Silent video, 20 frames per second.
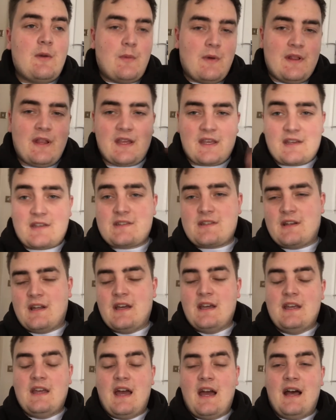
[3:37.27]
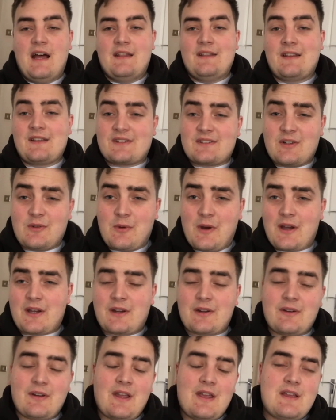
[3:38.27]
went there yesterday, and they're still
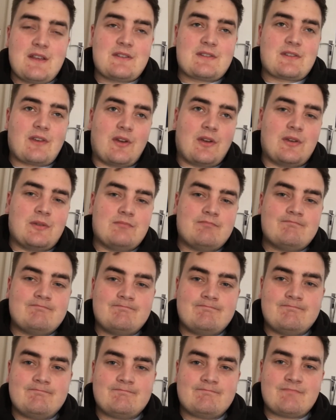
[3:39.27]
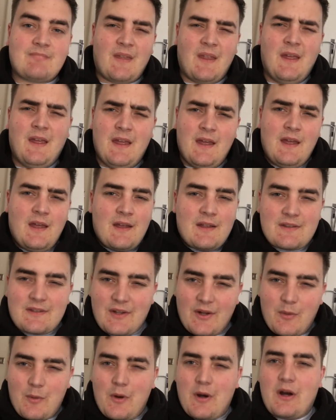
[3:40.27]
working on it, so I
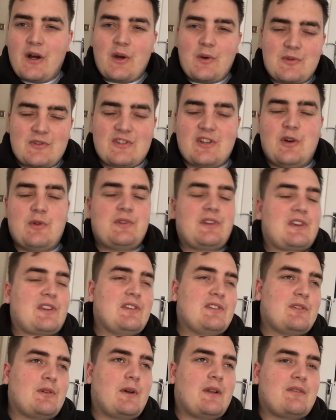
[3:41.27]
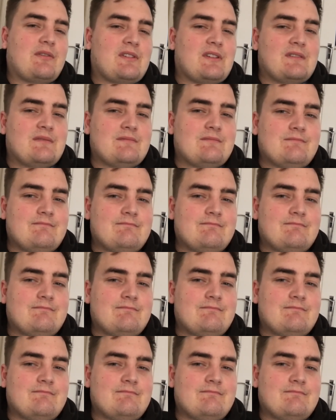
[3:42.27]
don't know why I was told they couldn't do anything.